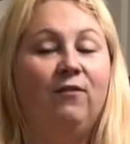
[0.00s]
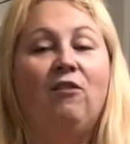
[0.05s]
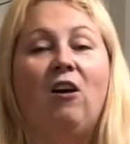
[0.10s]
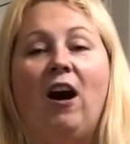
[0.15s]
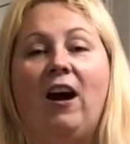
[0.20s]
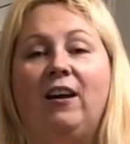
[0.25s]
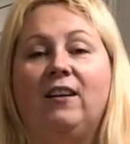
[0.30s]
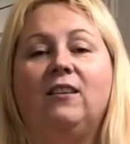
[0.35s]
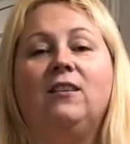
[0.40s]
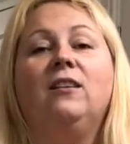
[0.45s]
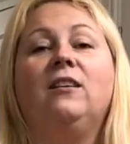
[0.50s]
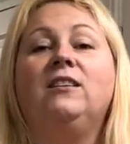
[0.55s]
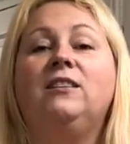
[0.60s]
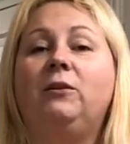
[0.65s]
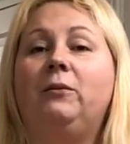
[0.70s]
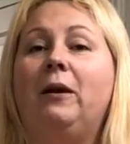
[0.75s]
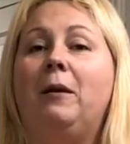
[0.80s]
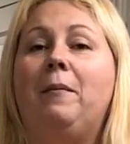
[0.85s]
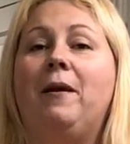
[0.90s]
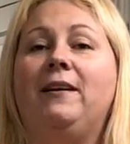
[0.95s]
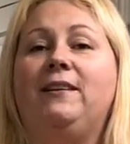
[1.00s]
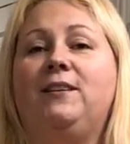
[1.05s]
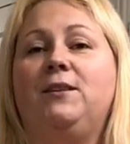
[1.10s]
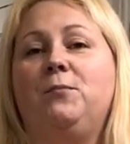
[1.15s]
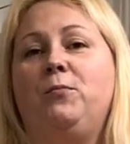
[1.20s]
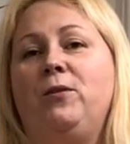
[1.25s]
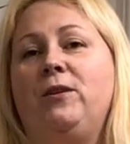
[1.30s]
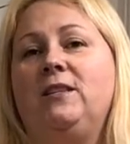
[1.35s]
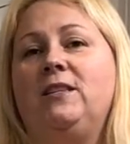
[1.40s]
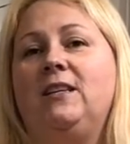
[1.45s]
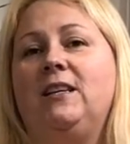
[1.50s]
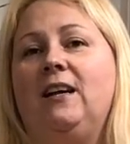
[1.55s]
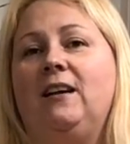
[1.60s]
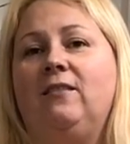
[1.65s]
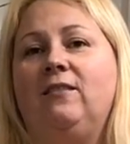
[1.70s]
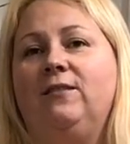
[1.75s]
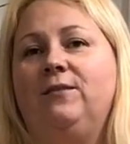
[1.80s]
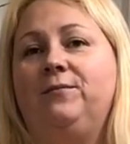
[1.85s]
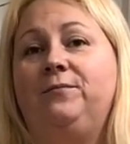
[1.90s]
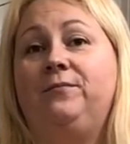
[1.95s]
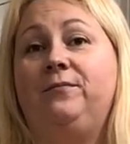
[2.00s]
Right. Shall we get back to the printer now?